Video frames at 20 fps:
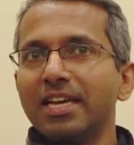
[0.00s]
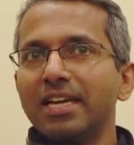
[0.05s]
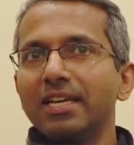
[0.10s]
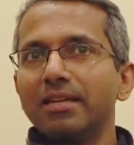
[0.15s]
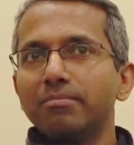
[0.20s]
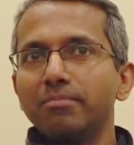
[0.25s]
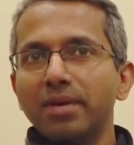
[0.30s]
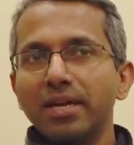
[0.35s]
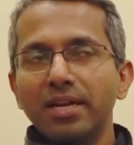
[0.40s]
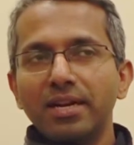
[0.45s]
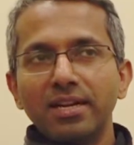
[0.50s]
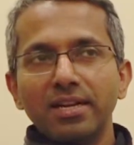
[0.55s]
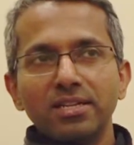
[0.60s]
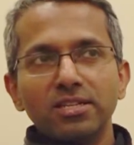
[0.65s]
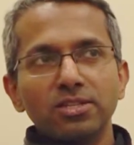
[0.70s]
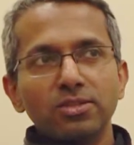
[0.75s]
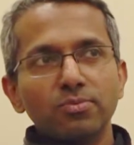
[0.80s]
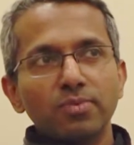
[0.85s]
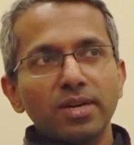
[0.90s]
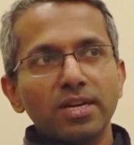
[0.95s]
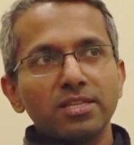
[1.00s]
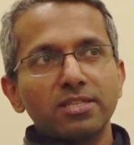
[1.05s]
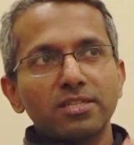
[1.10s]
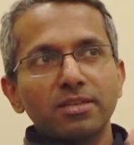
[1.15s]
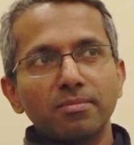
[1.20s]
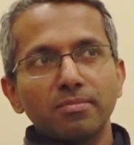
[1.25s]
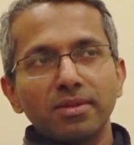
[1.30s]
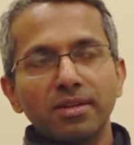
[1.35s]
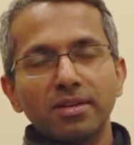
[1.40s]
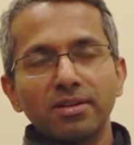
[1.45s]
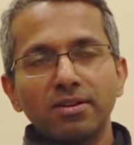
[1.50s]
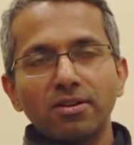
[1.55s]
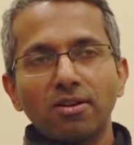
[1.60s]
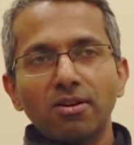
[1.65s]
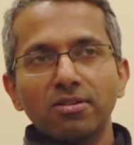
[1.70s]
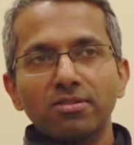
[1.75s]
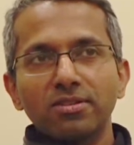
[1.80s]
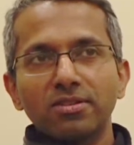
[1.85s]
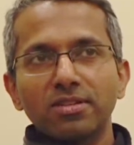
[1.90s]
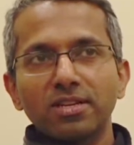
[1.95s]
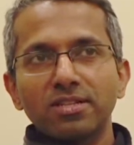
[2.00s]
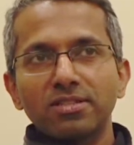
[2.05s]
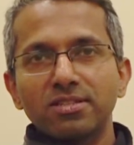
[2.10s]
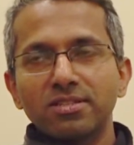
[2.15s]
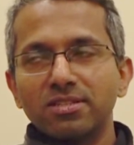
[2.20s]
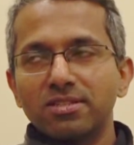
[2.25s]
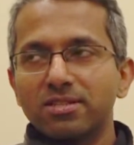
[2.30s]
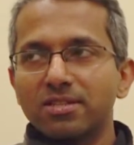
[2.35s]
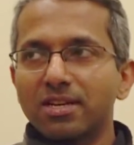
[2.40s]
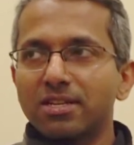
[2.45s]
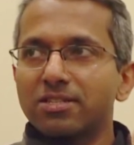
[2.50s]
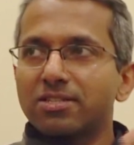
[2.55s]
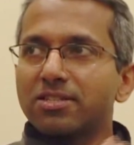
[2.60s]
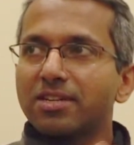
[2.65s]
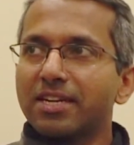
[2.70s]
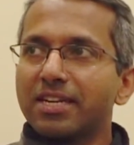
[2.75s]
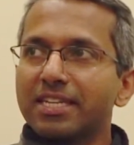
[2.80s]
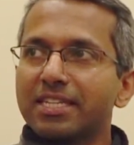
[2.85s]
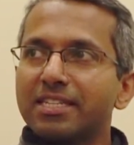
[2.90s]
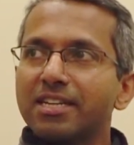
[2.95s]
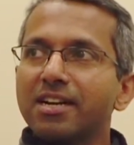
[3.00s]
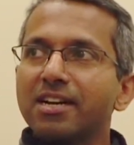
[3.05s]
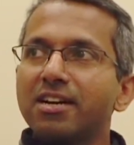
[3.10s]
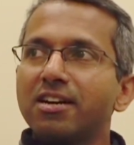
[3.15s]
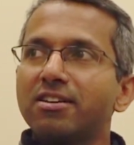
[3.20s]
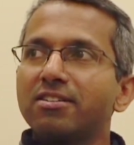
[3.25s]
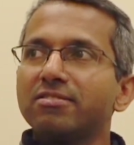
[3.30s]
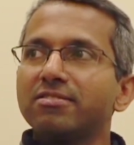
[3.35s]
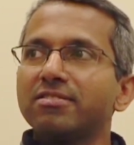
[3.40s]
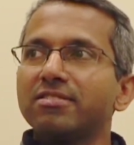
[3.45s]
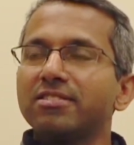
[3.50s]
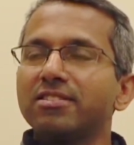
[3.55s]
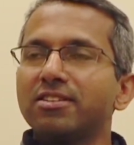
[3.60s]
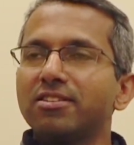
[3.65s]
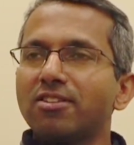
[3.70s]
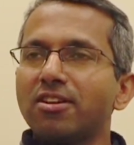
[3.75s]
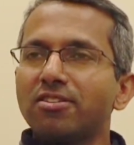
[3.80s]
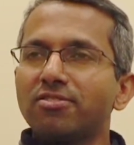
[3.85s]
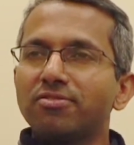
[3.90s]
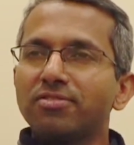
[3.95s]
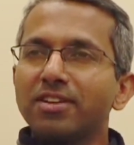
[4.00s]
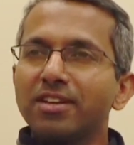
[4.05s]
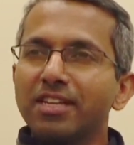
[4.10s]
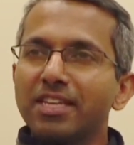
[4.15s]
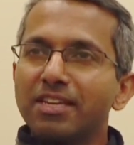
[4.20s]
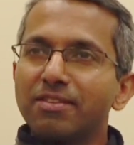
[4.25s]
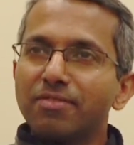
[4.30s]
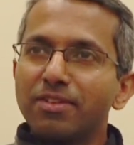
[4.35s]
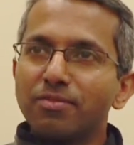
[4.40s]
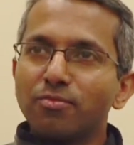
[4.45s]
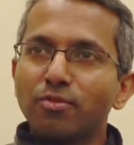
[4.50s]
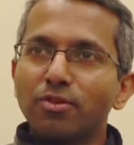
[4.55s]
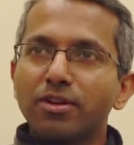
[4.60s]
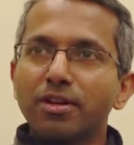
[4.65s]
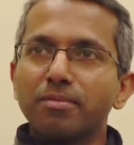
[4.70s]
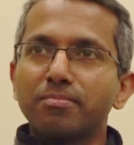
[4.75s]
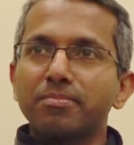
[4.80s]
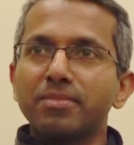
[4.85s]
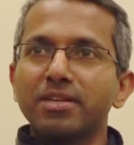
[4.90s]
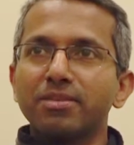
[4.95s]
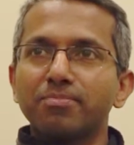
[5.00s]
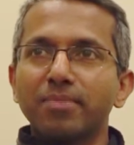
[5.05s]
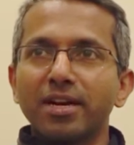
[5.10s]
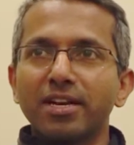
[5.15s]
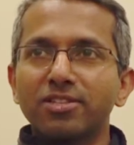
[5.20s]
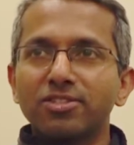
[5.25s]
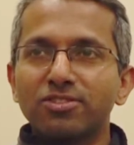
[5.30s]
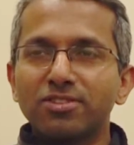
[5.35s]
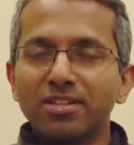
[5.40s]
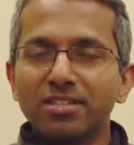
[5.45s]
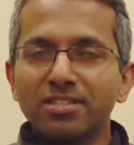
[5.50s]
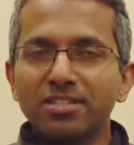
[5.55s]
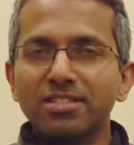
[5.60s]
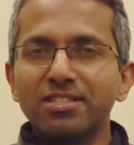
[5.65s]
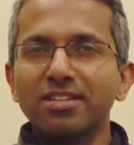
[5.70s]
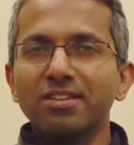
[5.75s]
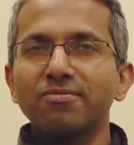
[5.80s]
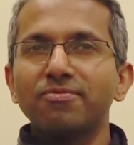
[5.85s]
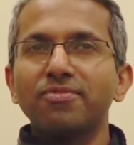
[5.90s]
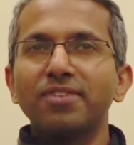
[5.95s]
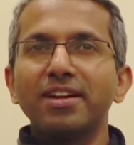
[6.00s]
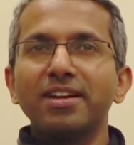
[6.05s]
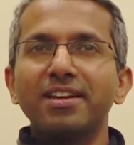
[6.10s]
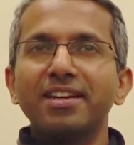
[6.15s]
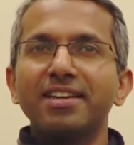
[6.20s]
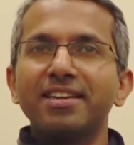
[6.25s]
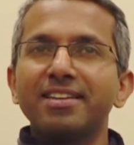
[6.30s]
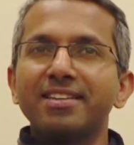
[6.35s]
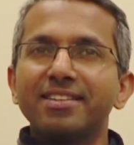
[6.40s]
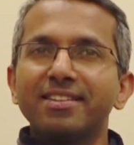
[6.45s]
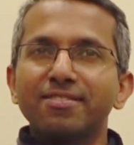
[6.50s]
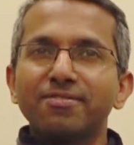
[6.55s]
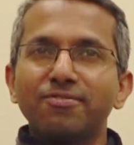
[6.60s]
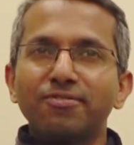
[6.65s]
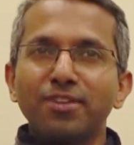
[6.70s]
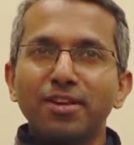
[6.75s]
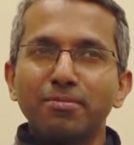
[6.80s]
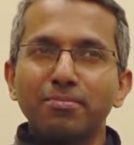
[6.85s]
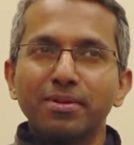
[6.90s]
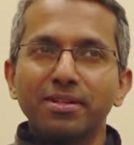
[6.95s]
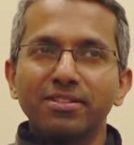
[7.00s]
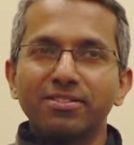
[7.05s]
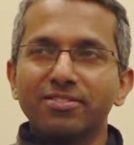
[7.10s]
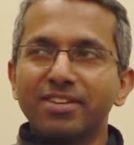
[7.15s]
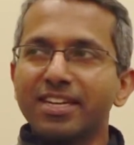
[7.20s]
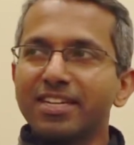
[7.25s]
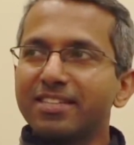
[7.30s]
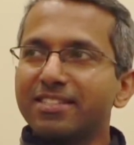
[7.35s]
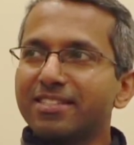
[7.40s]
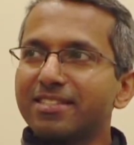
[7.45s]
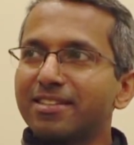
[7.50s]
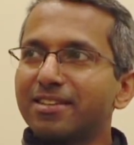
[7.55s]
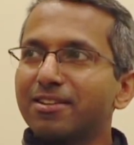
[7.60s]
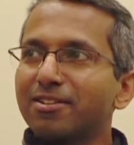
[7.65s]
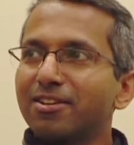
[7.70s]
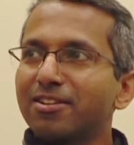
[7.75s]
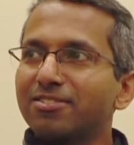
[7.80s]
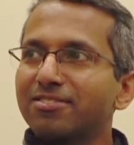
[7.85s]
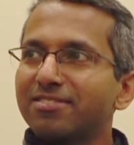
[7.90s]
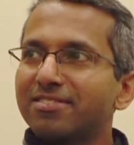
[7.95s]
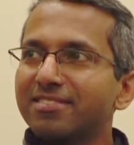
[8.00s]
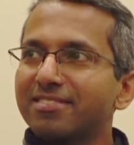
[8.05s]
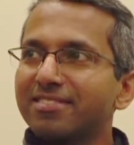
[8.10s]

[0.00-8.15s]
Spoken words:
In meditation, it's very similar. All the senses start shutting down. You're not really, even my instructions are very feeble, right? You're not